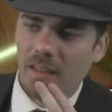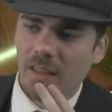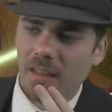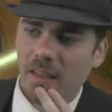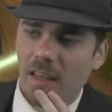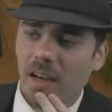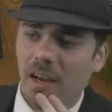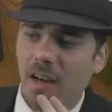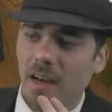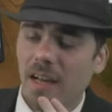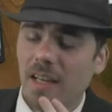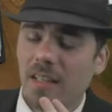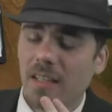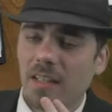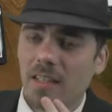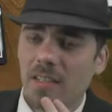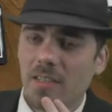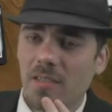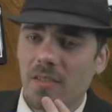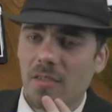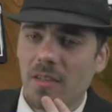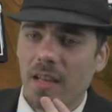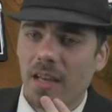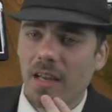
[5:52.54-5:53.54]
Yeah, all right, let's
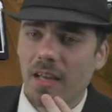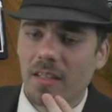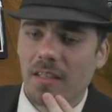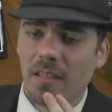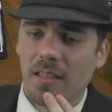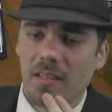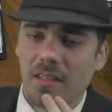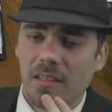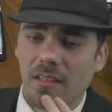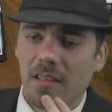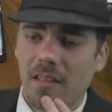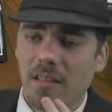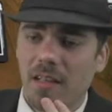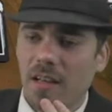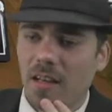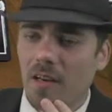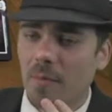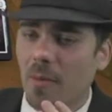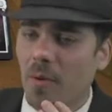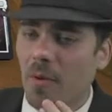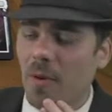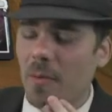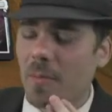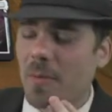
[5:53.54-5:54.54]
do that. Our
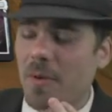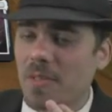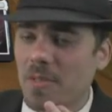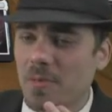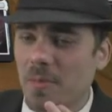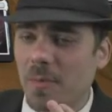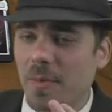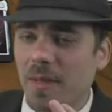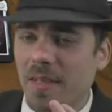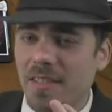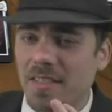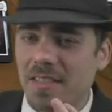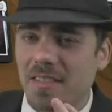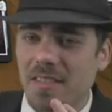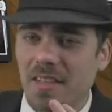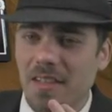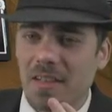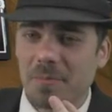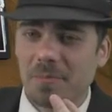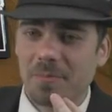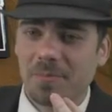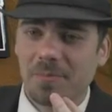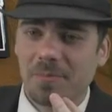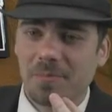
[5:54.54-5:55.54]
opponent appears to be playing
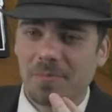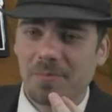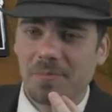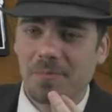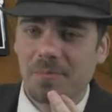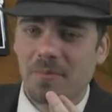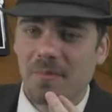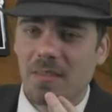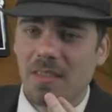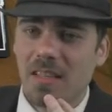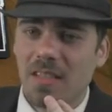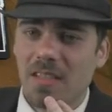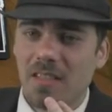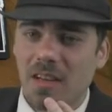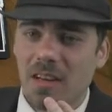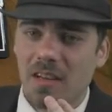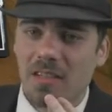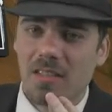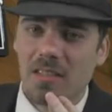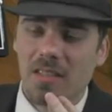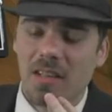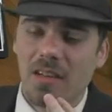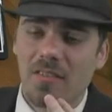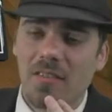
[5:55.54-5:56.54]
some
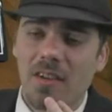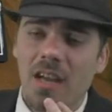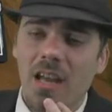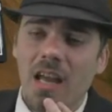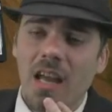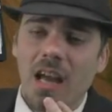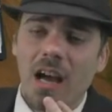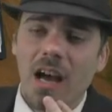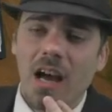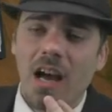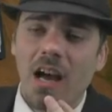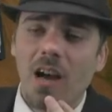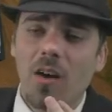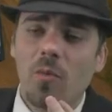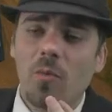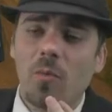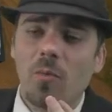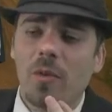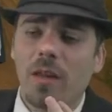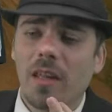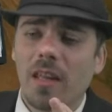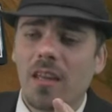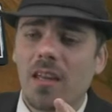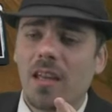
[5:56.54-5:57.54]
discard stuff.
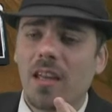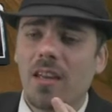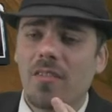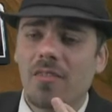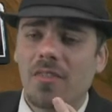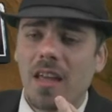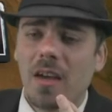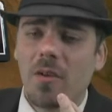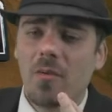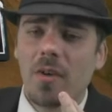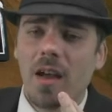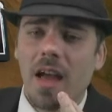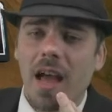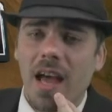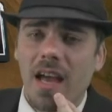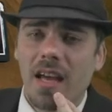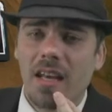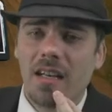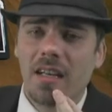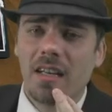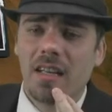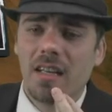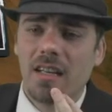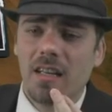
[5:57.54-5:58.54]
If they
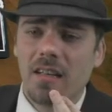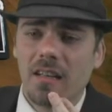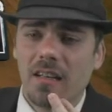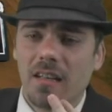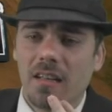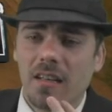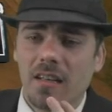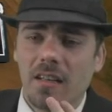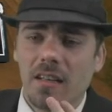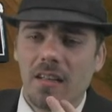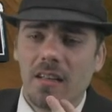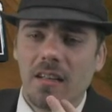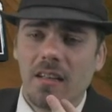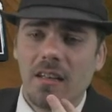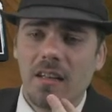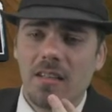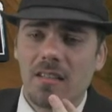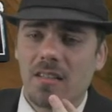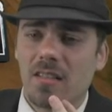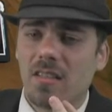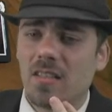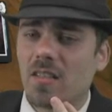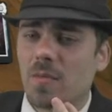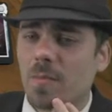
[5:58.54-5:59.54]
had an
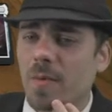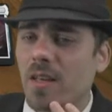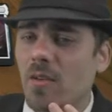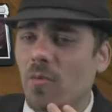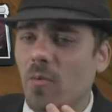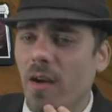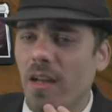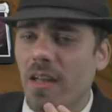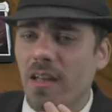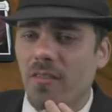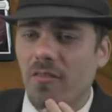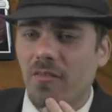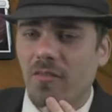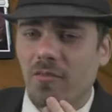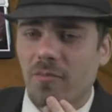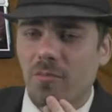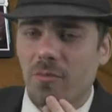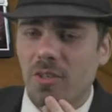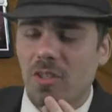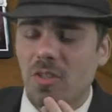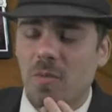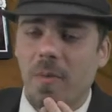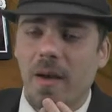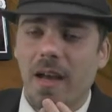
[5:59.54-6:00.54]
instant speed way of
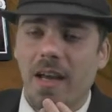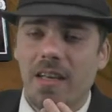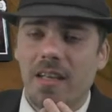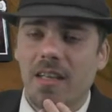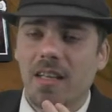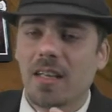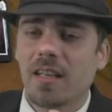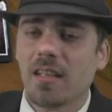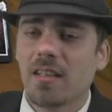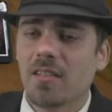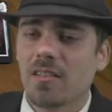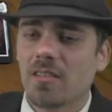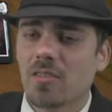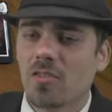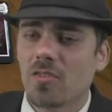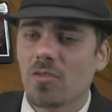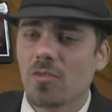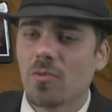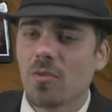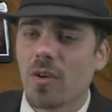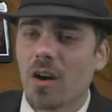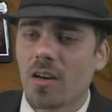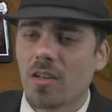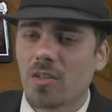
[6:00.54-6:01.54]
responding
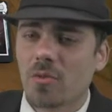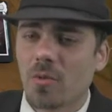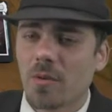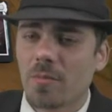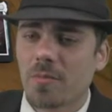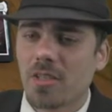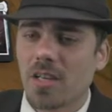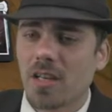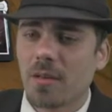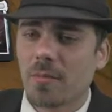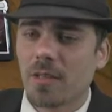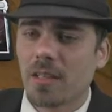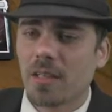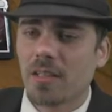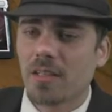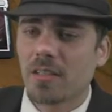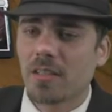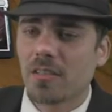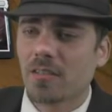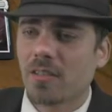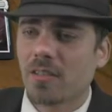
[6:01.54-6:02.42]
to our Swarm Shambler,